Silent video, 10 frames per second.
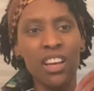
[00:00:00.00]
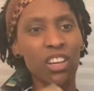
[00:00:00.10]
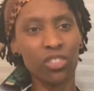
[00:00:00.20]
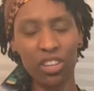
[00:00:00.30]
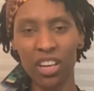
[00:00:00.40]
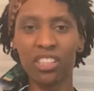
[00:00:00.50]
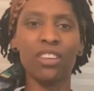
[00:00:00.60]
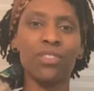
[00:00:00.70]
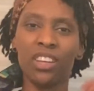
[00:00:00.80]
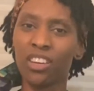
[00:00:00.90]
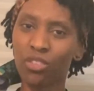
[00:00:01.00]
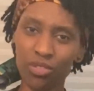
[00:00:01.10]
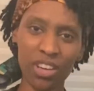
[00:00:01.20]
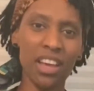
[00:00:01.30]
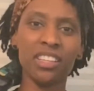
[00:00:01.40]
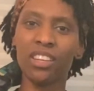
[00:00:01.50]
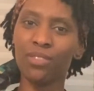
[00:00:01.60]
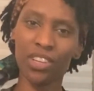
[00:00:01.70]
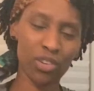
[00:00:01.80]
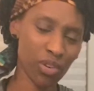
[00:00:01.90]
creativity,
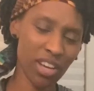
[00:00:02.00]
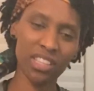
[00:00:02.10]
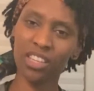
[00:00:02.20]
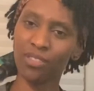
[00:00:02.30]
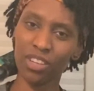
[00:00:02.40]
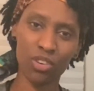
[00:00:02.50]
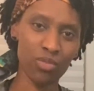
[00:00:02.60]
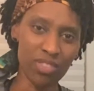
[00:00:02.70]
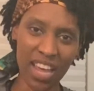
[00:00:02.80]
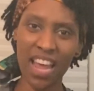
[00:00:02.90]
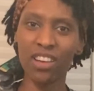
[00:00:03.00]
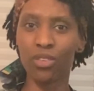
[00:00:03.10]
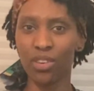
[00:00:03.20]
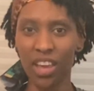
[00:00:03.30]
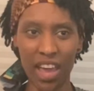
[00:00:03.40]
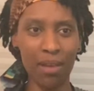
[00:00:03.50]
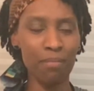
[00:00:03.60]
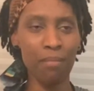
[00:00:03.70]
creativity, creativity, create, create,